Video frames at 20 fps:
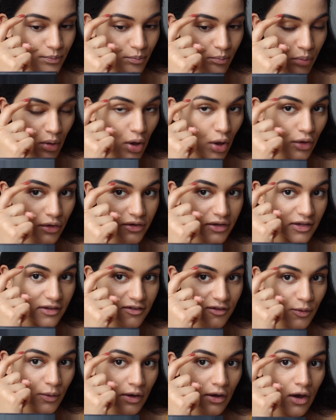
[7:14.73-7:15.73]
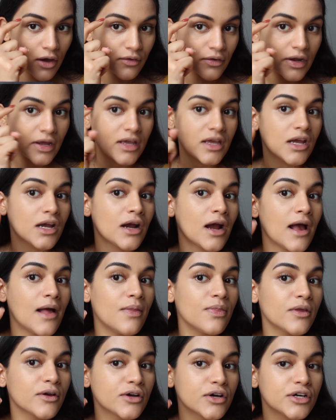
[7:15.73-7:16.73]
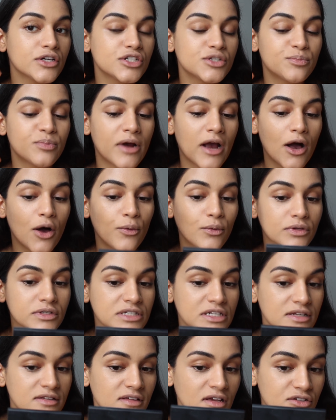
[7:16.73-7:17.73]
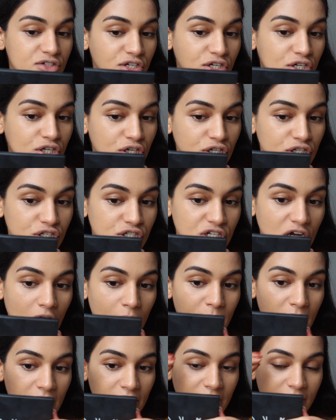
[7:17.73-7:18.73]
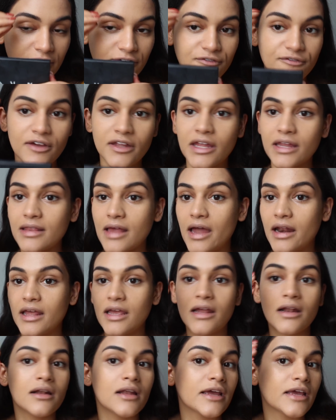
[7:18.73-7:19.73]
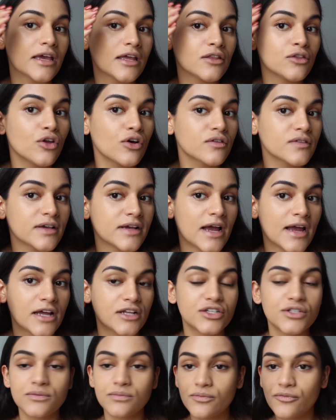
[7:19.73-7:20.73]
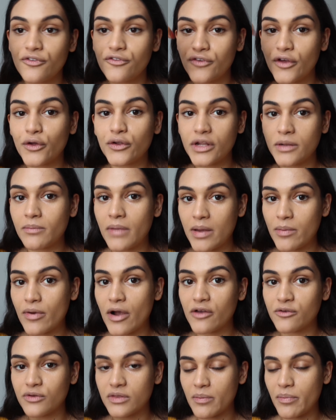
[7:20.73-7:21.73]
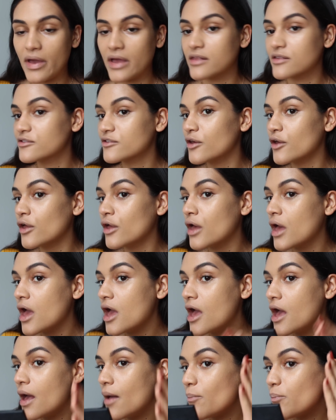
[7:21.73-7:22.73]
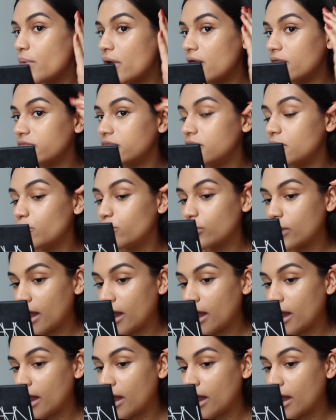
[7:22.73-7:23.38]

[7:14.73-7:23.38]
baldness going on right here, and the Kush brow did such a good job at like filling that in. Like it looks like I had filled in my brows with a pencil, but the